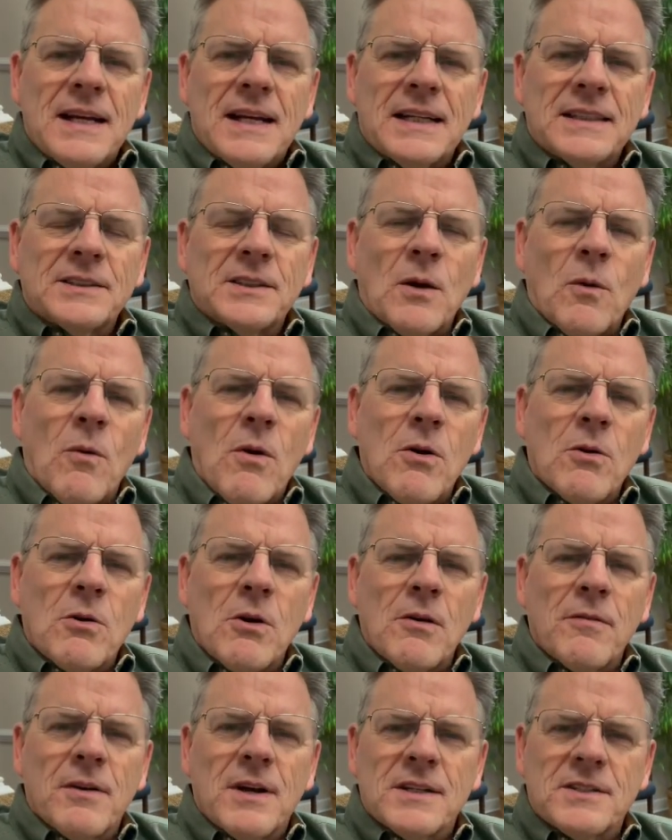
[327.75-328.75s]
And so I
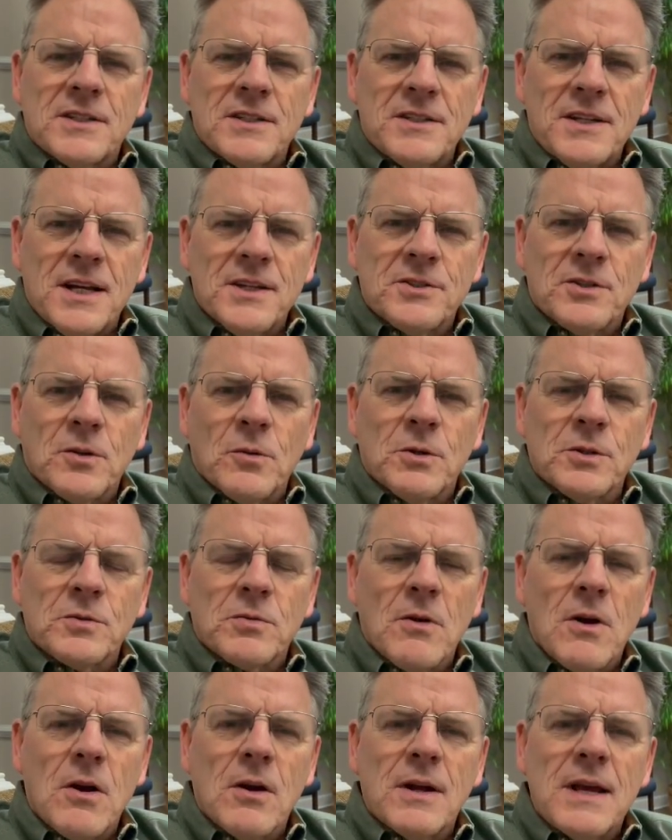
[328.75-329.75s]
walk over. I said, "Yes, sir.
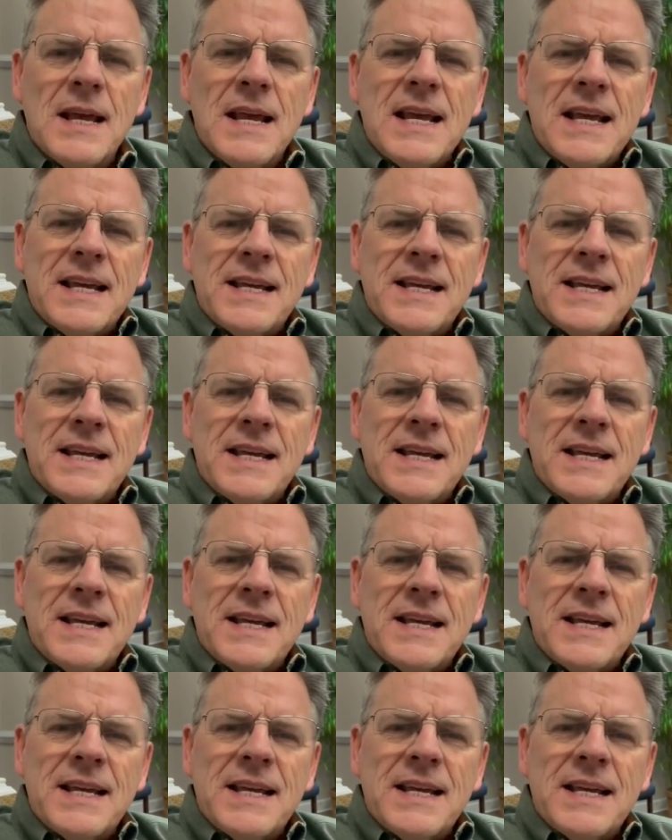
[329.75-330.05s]
What's wrong?"